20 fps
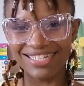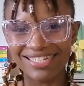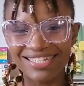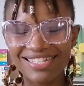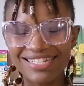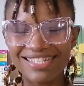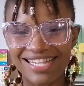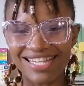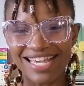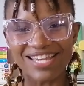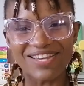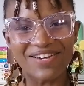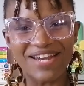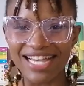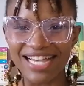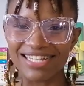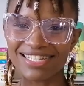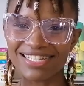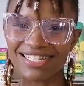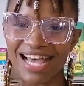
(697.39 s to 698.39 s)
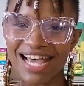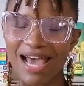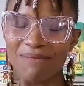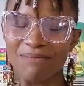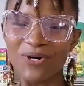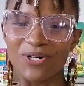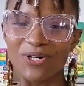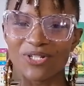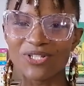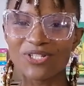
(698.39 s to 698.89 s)
See you next time
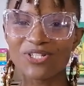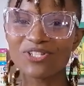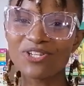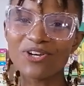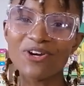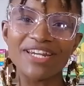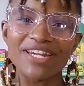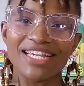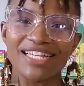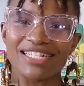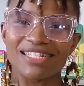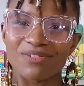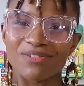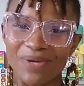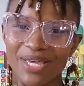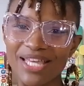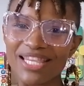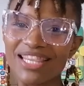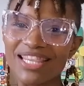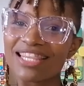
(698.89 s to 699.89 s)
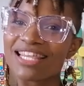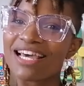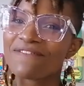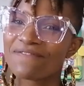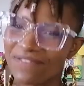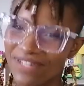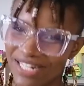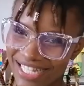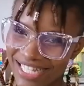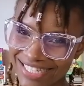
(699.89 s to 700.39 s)
on Stories with
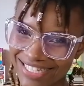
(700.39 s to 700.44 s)
Flic.